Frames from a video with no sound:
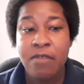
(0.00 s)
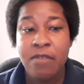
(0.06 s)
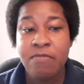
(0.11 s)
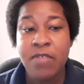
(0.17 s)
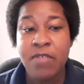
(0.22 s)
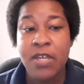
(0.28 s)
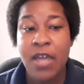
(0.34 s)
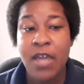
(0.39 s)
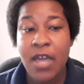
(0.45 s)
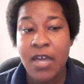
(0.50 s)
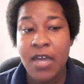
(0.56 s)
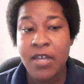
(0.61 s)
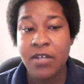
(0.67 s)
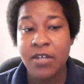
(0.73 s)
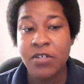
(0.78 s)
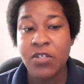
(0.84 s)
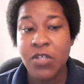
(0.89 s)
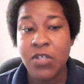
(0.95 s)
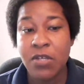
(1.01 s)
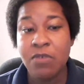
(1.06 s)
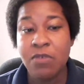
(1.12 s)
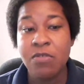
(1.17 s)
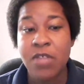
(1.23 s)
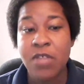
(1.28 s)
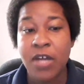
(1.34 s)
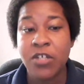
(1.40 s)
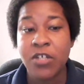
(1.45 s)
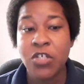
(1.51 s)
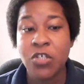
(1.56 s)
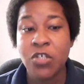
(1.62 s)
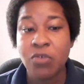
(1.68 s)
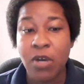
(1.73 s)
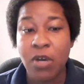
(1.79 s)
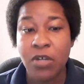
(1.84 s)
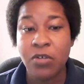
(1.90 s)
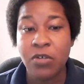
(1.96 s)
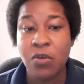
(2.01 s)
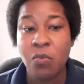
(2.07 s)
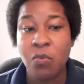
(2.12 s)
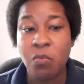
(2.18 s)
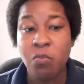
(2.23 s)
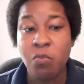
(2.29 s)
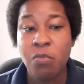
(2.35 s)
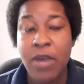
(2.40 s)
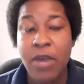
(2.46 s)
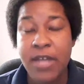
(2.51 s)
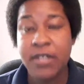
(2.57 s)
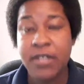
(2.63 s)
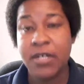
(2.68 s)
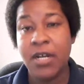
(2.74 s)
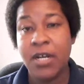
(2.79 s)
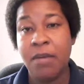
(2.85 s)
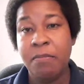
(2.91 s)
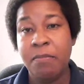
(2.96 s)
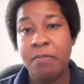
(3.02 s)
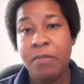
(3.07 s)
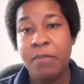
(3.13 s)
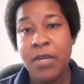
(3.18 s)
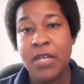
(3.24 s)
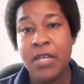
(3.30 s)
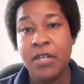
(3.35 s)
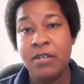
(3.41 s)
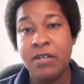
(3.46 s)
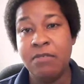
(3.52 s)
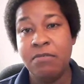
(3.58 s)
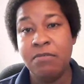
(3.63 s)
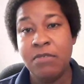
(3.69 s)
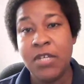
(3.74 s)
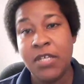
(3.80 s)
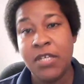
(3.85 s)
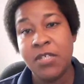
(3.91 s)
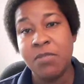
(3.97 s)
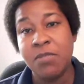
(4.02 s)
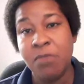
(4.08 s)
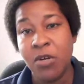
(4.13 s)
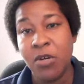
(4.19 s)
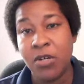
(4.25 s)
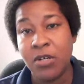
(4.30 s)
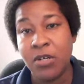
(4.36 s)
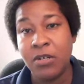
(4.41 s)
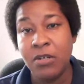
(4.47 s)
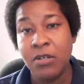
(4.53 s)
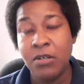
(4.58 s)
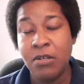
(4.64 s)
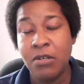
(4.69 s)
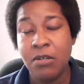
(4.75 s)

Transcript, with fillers: the end to that struggle ended up in Nikki's murder.